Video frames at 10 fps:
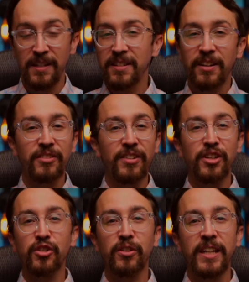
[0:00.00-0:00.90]
Until
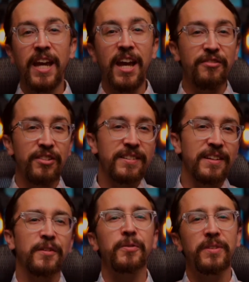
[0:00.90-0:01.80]
eventually, every
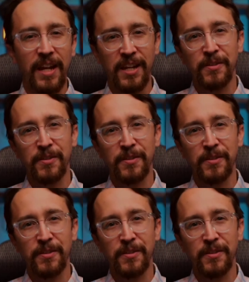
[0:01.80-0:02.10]
single day,